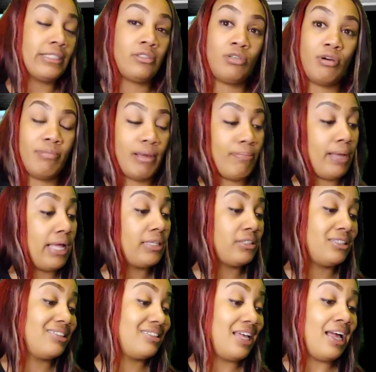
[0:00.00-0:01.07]
like talking about
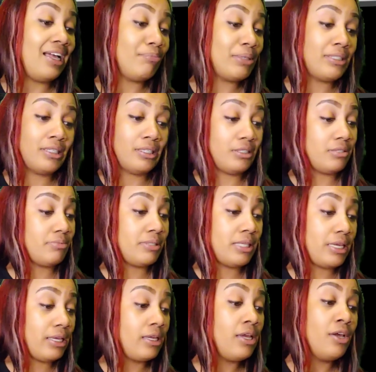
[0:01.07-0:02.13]
politics. I be getting
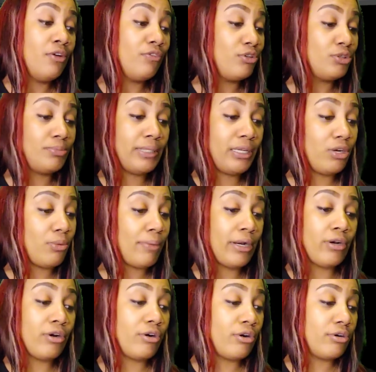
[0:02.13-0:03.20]
upset. Folks be getting on my
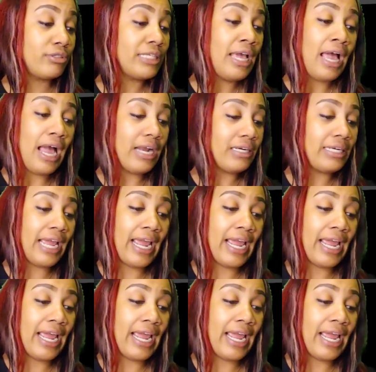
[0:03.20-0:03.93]
nerves. I done